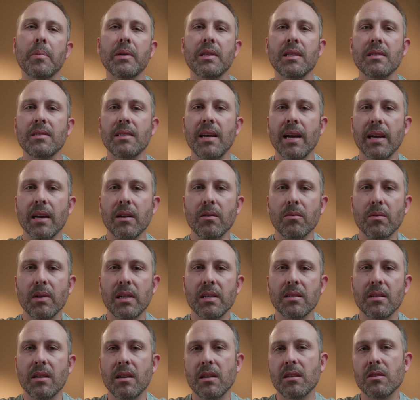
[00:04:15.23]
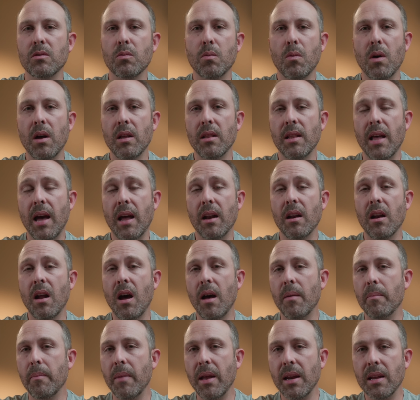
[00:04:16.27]
but the second reason is one that
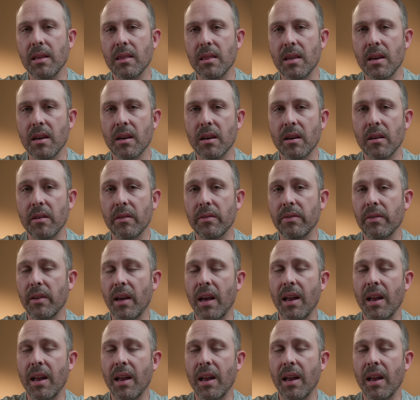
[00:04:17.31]
not many think of,